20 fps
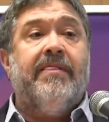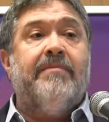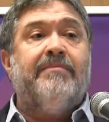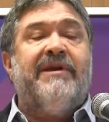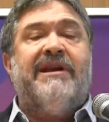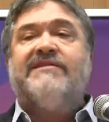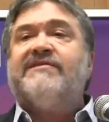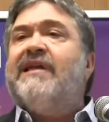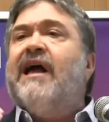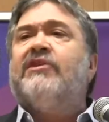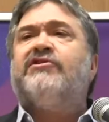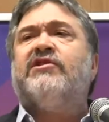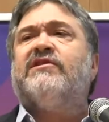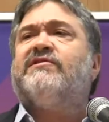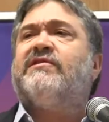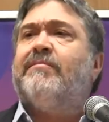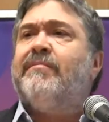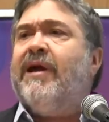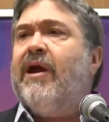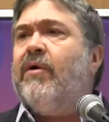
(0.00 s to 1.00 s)
But it's not
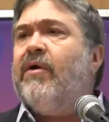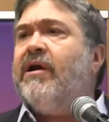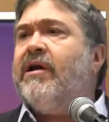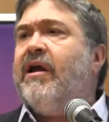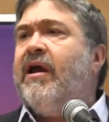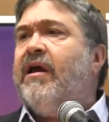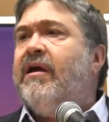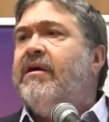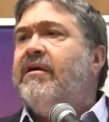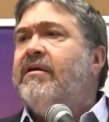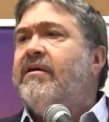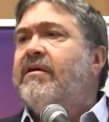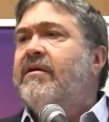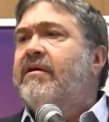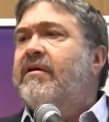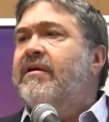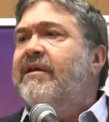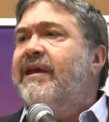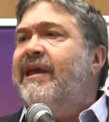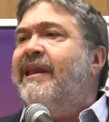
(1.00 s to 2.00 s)
just America.
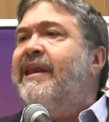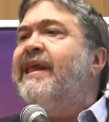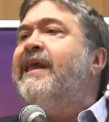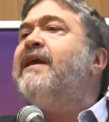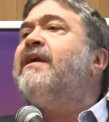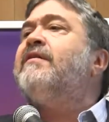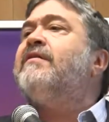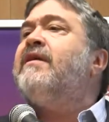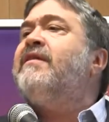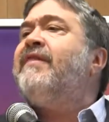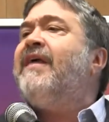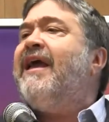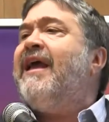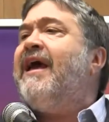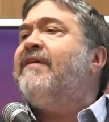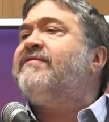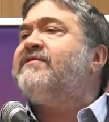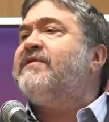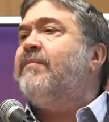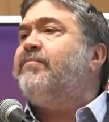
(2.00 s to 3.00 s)
In England, they
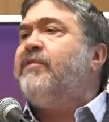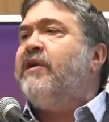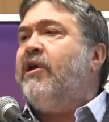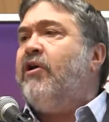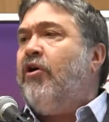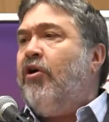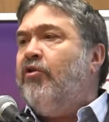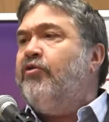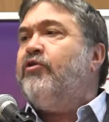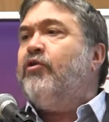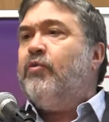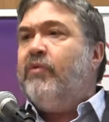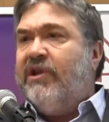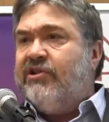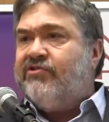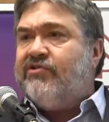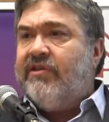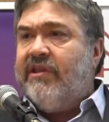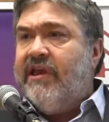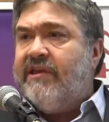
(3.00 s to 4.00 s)
have something called the
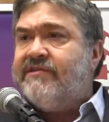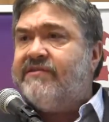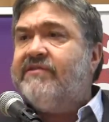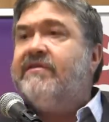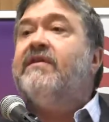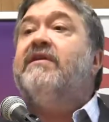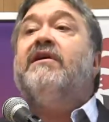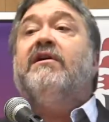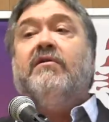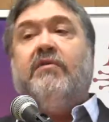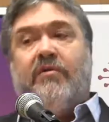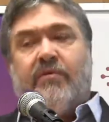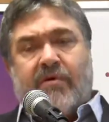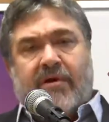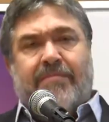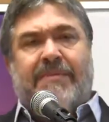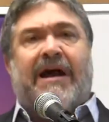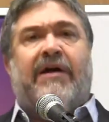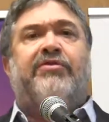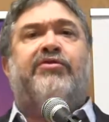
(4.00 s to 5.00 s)
Rich List.
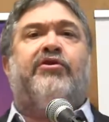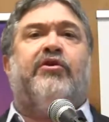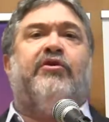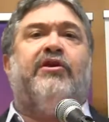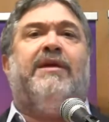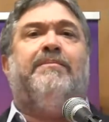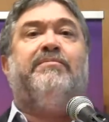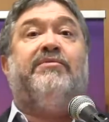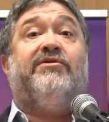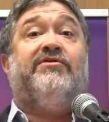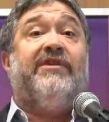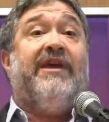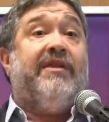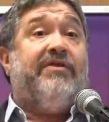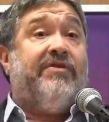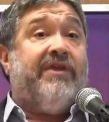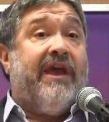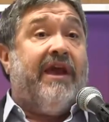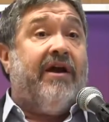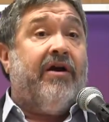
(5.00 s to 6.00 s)
We're about
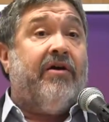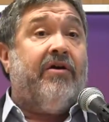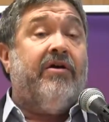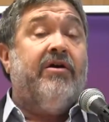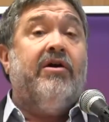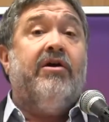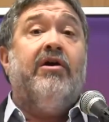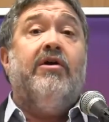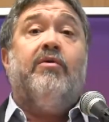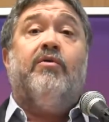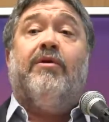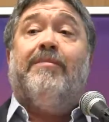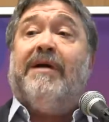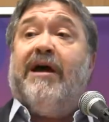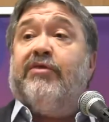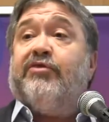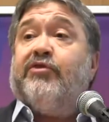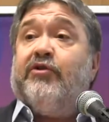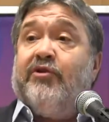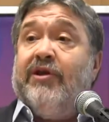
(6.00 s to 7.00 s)
30% there. We're
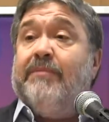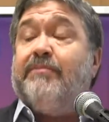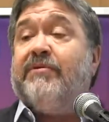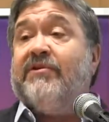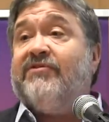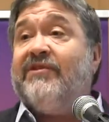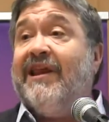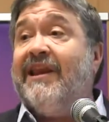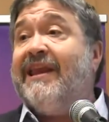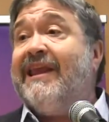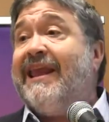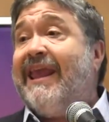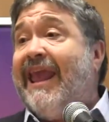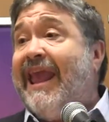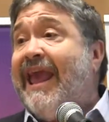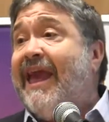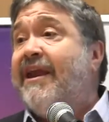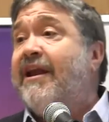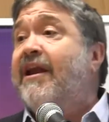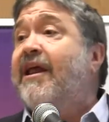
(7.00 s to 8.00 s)
about 30% in
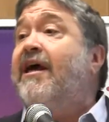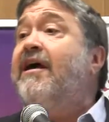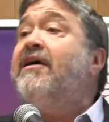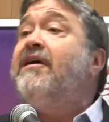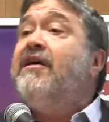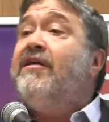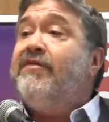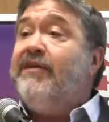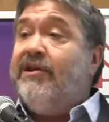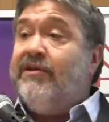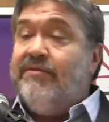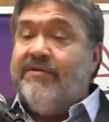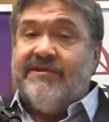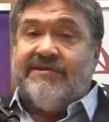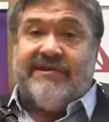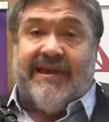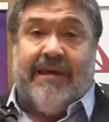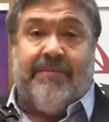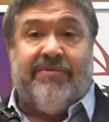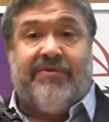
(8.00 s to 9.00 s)
Canada. They do the
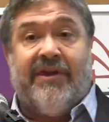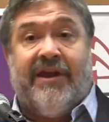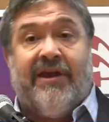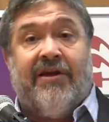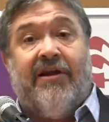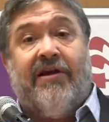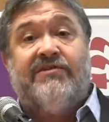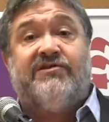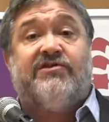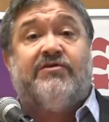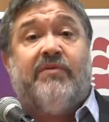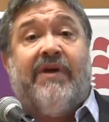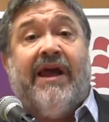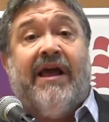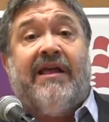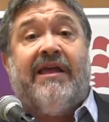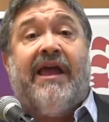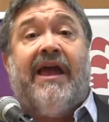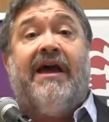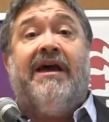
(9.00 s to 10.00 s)
same thing in
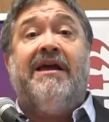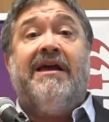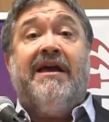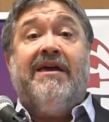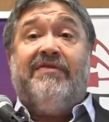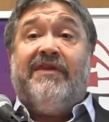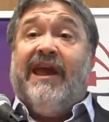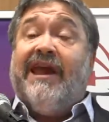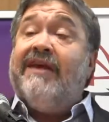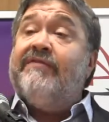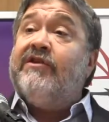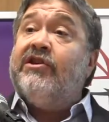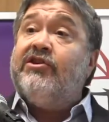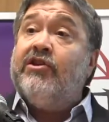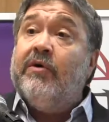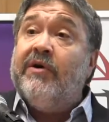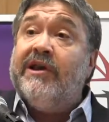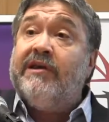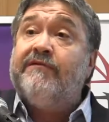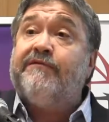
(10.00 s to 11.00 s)
Australia. They even
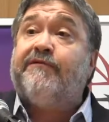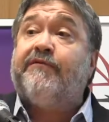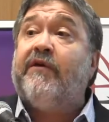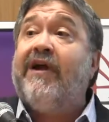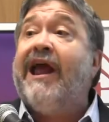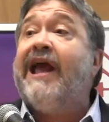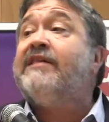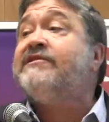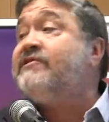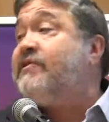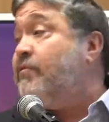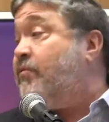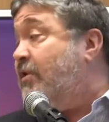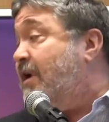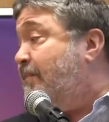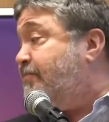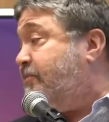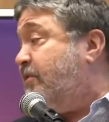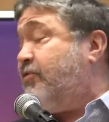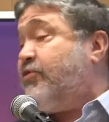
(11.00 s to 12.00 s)
do it in France, and
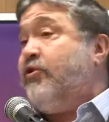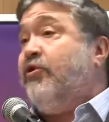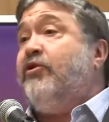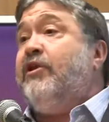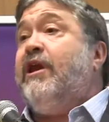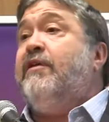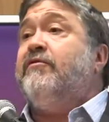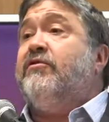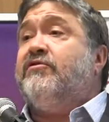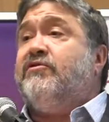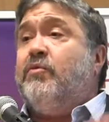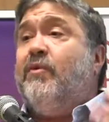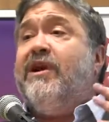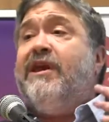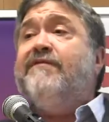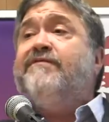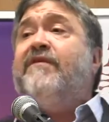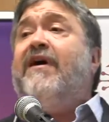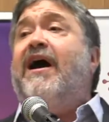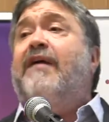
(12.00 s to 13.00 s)
we're up to 30 or
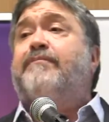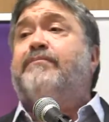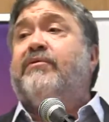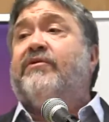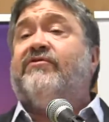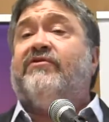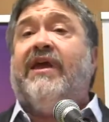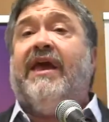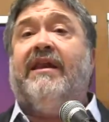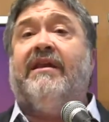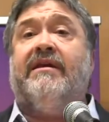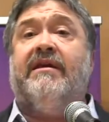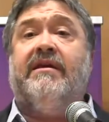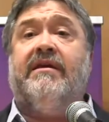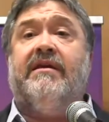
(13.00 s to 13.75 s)
25%.